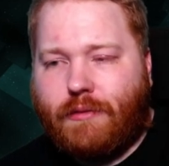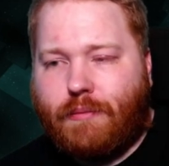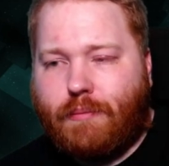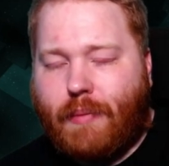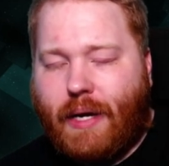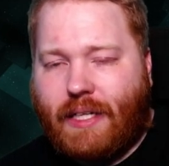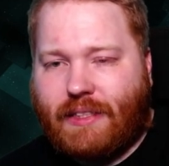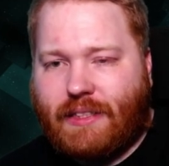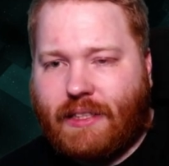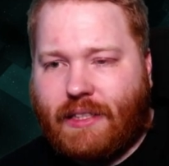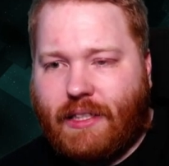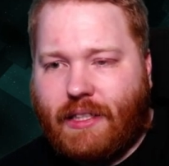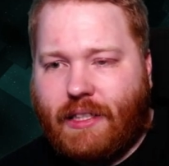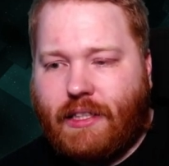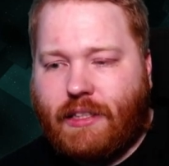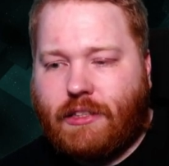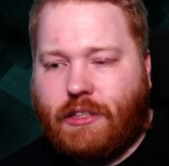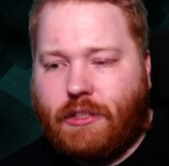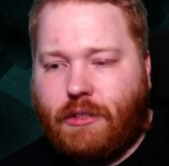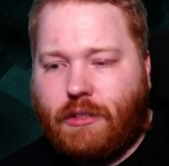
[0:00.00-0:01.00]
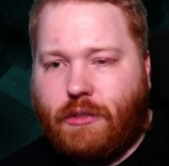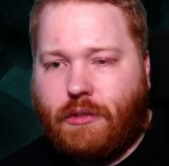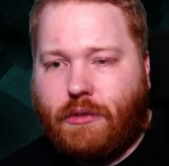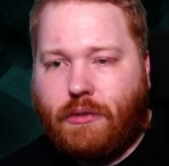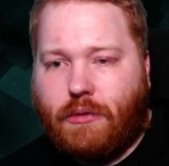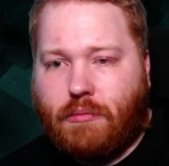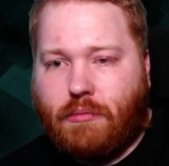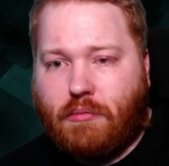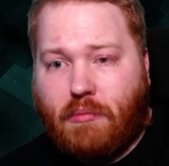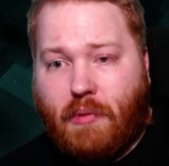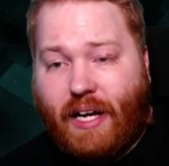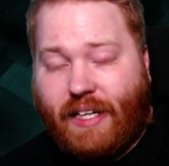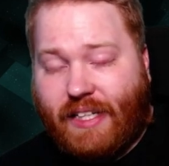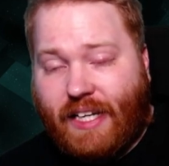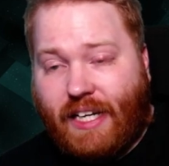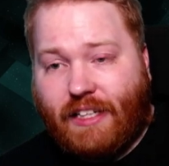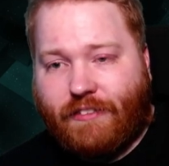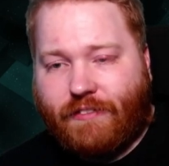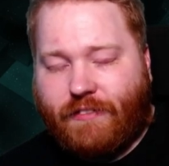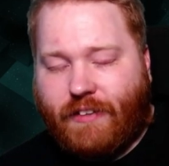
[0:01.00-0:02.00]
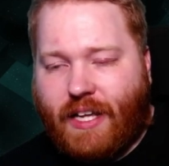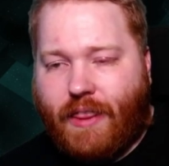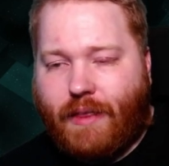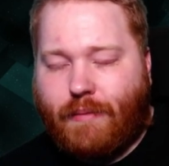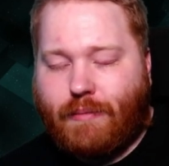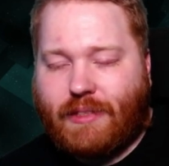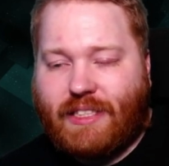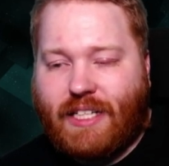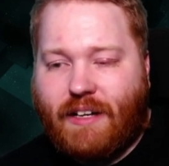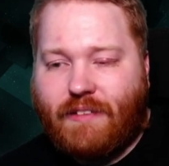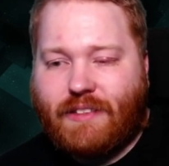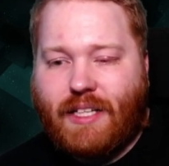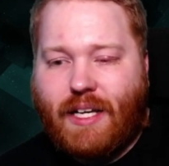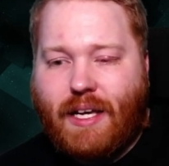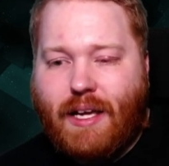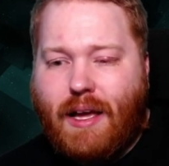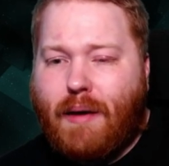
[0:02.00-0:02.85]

basically, to identify themselves.